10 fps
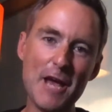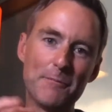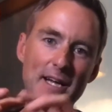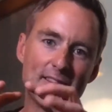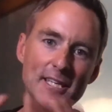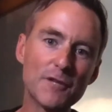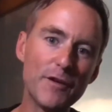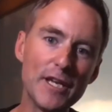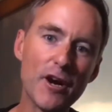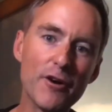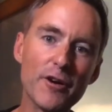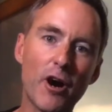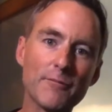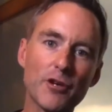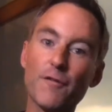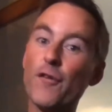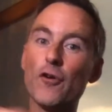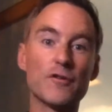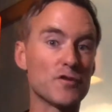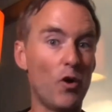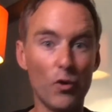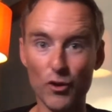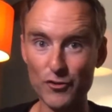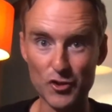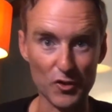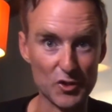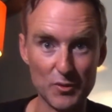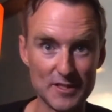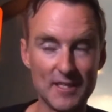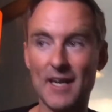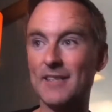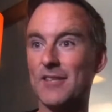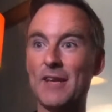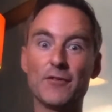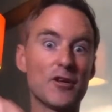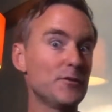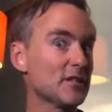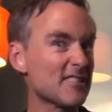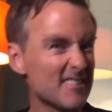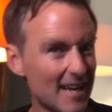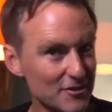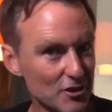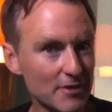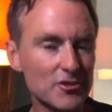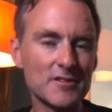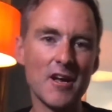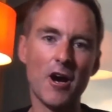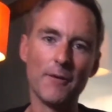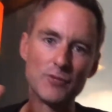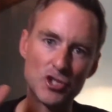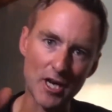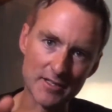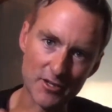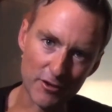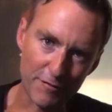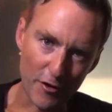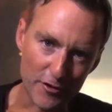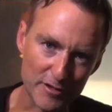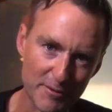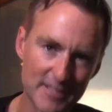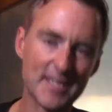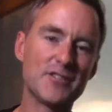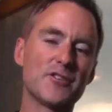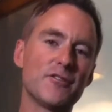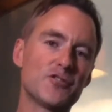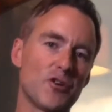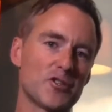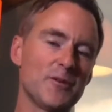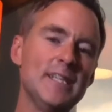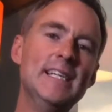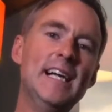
But this video, I'm going to focus all on Joshua today. So even though we're going to start Judges, I'm just going to focus my attention on Joshua.